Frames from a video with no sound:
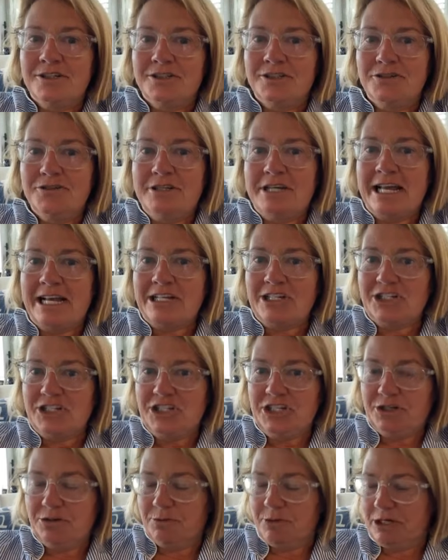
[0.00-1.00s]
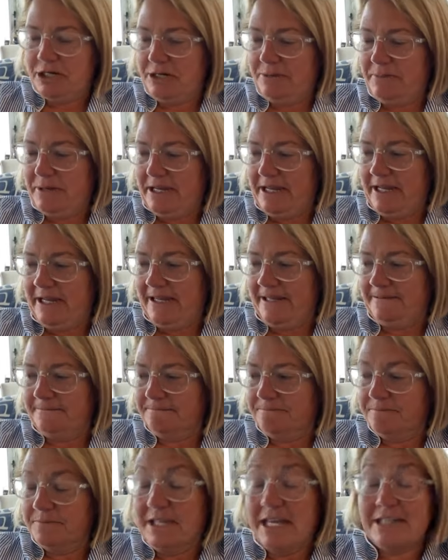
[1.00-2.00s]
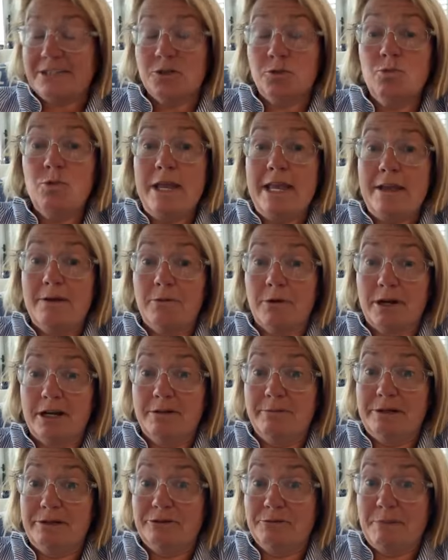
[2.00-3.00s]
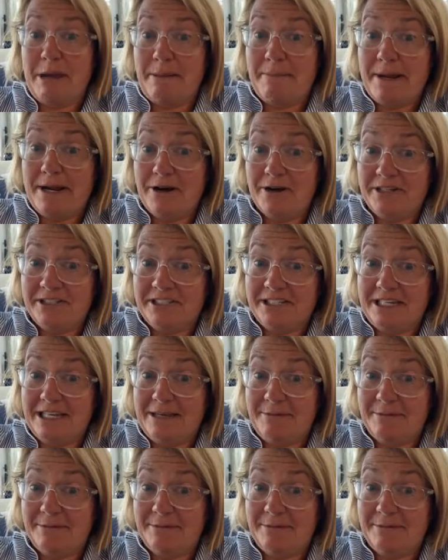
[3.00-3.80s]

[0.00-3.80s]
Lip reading: So next week, we're going to be with my parents in